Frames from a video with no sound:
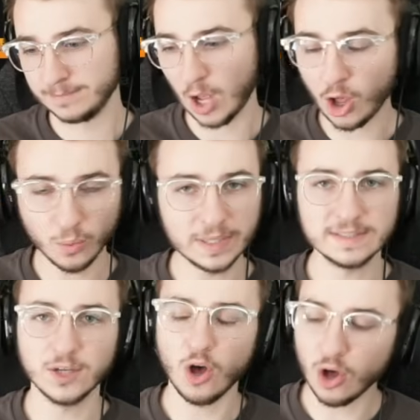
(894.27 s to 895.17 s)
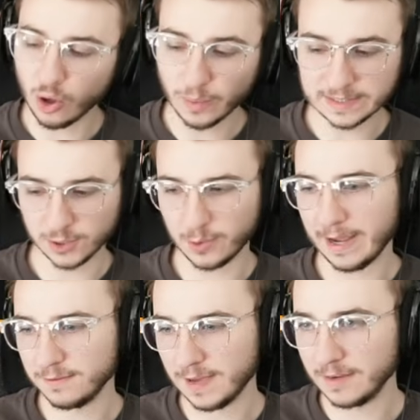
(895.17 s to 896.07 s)
Always, always a
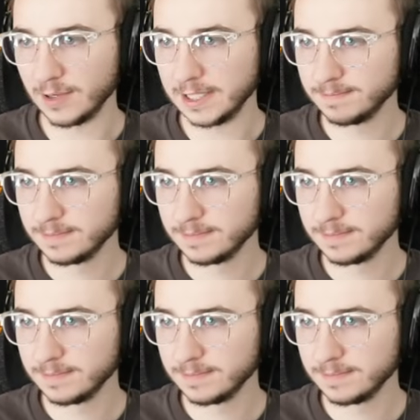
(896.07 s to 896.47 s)
crowd favorite.